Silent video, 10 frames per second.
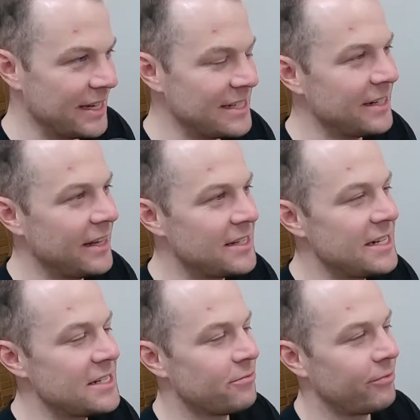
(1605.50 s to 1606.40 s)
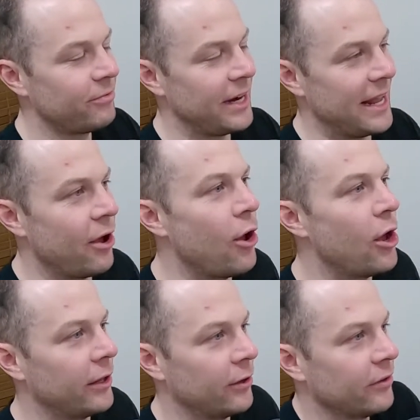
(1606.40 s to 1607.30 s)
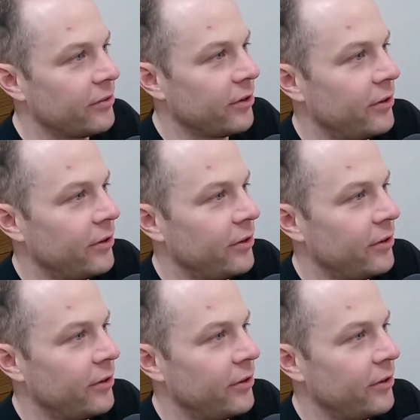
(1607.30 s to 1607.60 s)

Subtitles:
He did his knee early on, so